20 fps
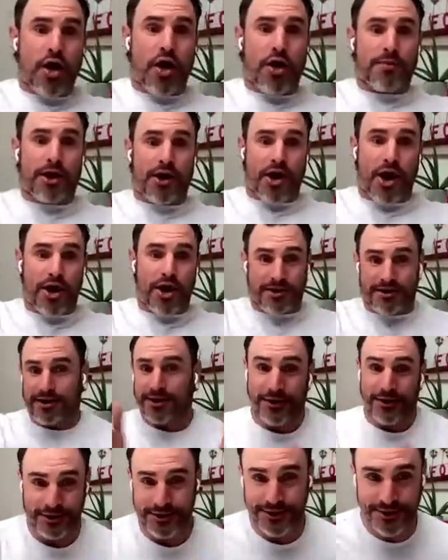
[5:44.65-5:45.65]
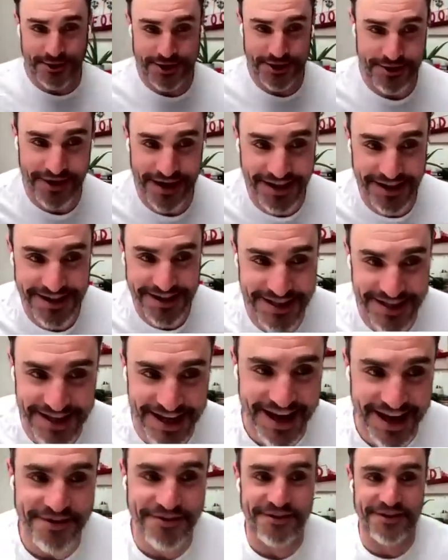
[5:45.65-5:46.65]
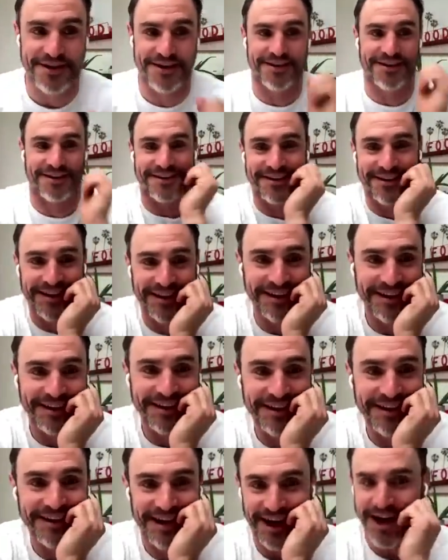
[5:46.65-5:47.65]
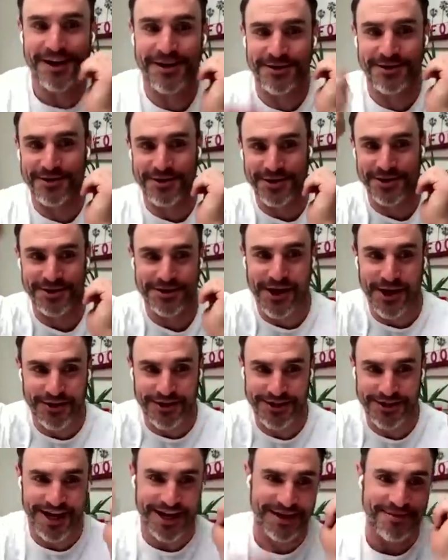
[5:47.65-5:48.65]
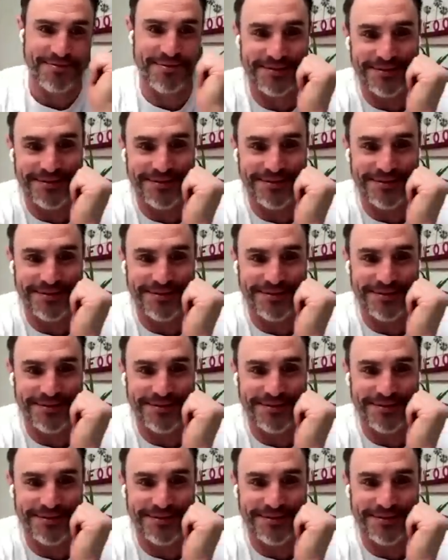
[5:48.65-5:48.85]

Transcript: oh my God, this is the greatest thing ever. I can do this all the time.